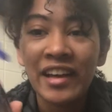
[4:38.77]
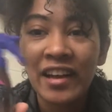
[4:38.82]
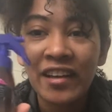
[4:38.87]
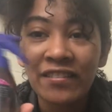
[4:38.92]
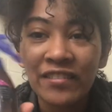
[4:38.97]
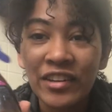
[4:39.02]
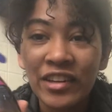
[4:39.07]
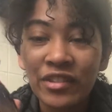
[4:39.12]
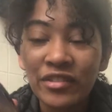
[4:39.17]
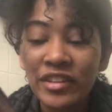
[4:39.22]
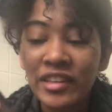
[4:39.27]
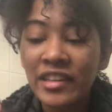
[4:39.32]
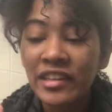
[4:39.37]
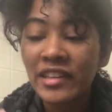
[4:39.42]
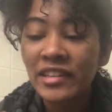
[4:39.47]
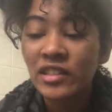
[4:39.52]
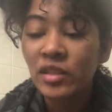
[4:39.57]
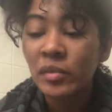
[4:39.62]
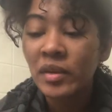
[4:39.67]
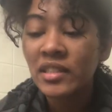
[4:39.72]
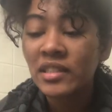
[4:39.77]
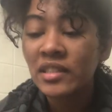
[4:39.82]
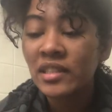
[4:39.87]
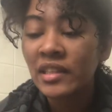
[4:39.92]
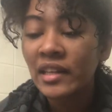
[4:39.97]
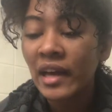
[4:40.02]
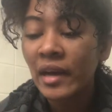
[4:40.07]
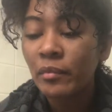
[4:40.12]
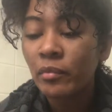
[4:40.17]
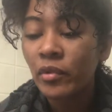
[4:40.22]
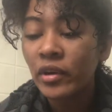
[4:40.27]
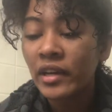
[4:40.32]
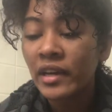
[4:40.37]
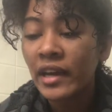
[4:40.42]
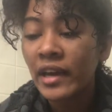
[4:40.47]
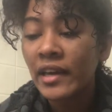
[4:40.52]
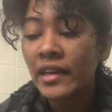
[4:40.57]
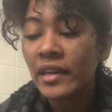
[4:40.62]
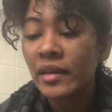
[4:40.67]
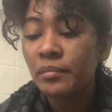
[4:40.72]
fenugreek. So basically I went
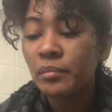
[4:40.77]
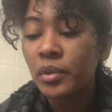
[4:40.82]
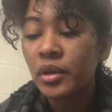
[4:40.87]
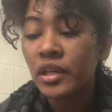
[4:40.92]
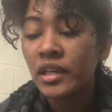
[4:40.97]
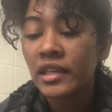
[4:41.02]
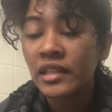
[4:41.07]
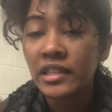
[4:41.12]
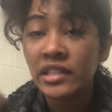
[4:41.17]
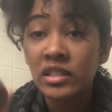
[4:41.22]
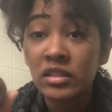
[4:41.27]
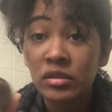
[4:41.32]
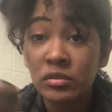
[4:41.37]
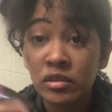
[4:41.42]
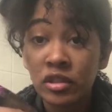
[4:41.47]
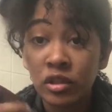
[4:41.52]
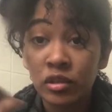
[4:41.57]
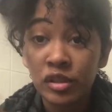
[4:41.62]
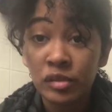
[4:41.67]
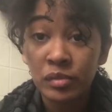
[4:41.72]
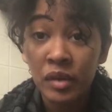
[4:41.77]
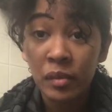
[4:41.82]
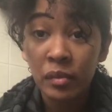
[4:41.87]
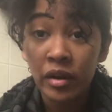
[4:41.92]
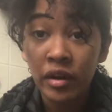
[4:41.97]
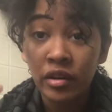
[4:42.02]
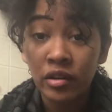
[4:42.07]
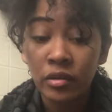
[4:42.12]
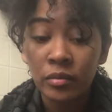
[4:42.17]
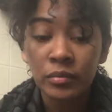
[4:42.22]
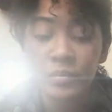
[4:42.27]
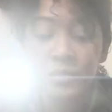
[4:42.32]
ahead and put it in this little spray bottle.